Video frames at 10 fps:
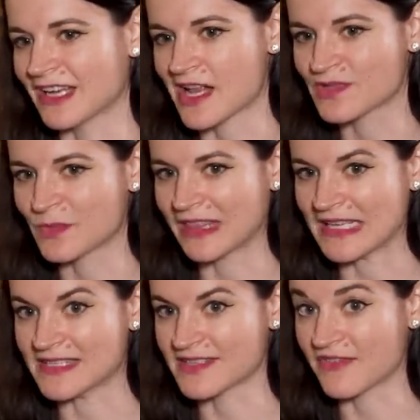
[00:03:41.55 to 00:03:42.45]
And that's what
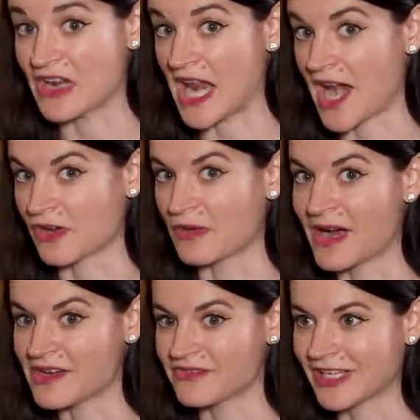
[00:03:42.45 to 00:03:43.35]
these fanatical
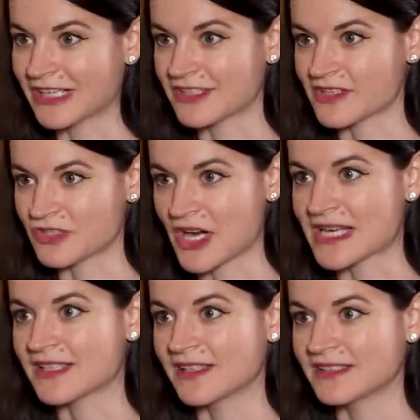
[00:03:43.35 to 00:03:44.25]
Mind Flayers are
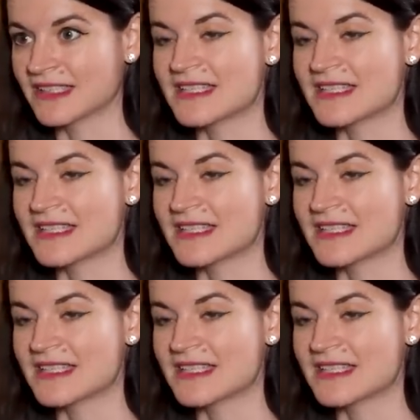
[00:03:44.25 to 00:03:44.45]
trying to